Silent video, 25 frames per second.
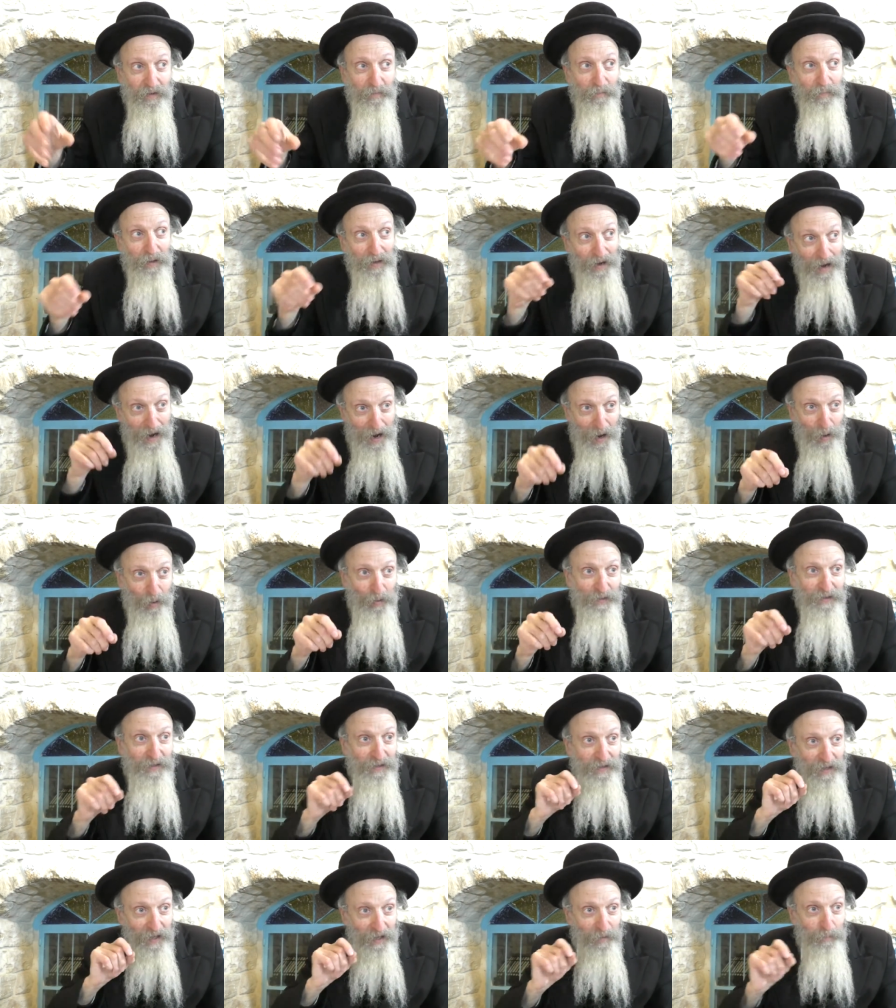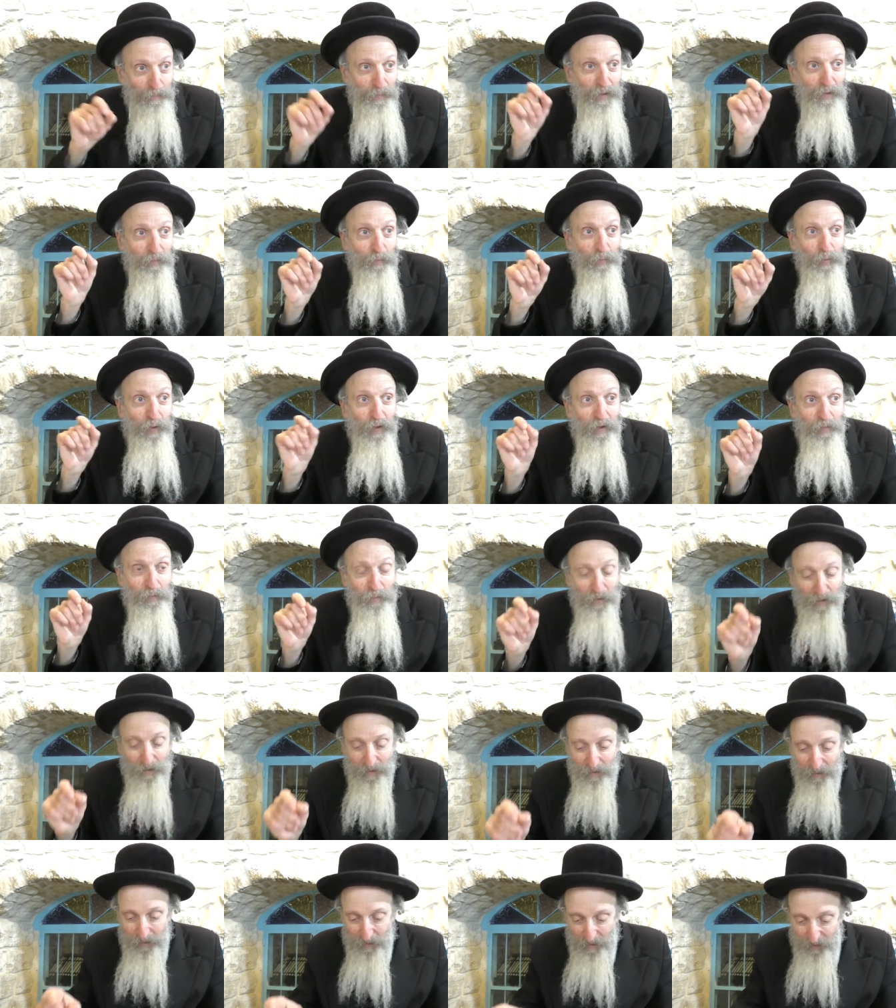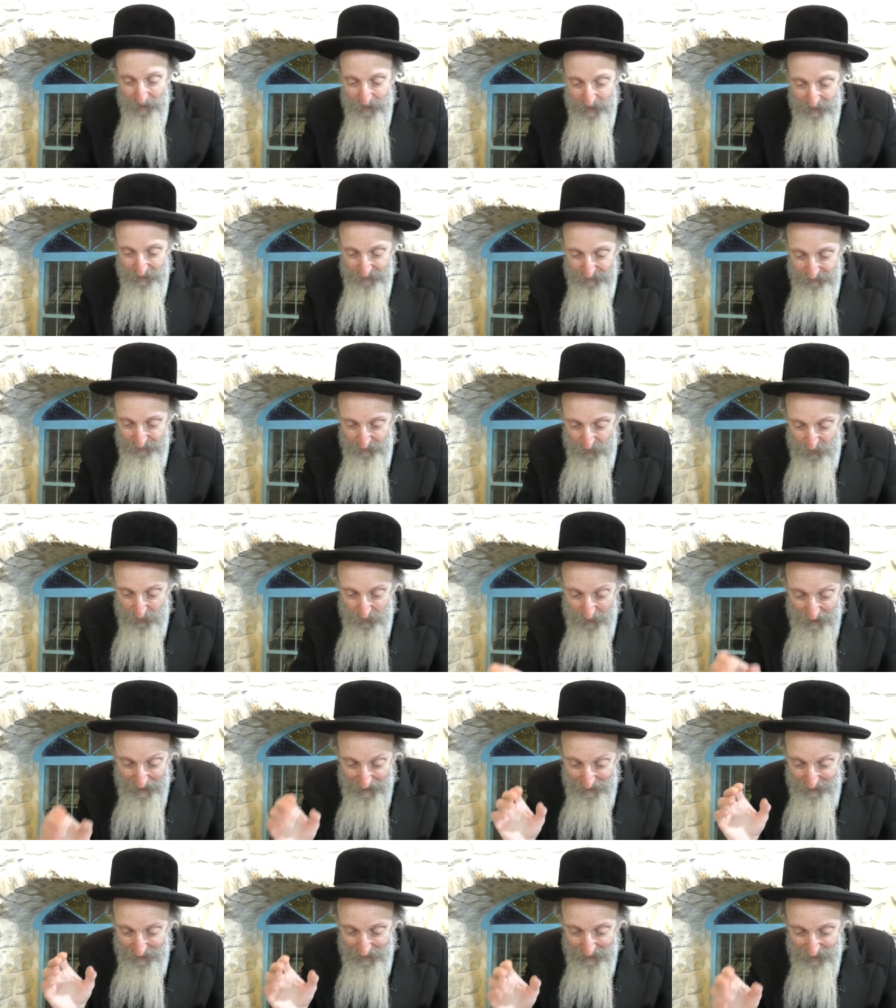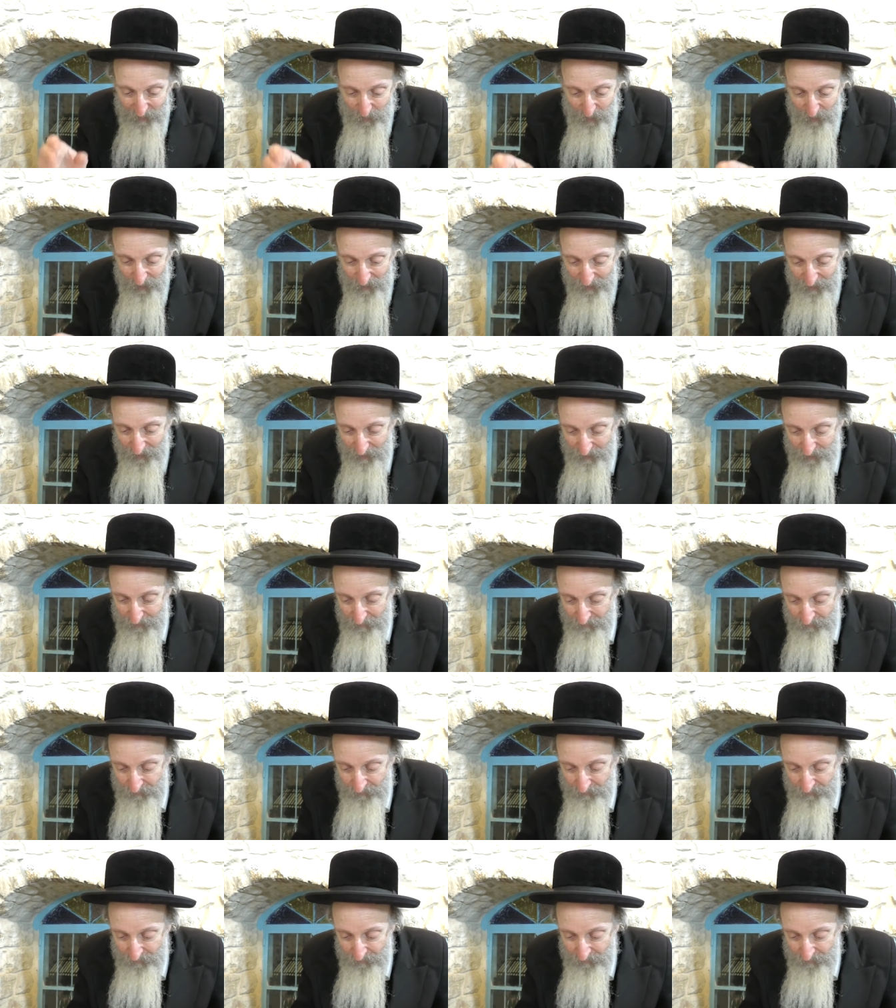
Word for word: but ours is like a pinprick compared to theirs. So you can't get smaller than them.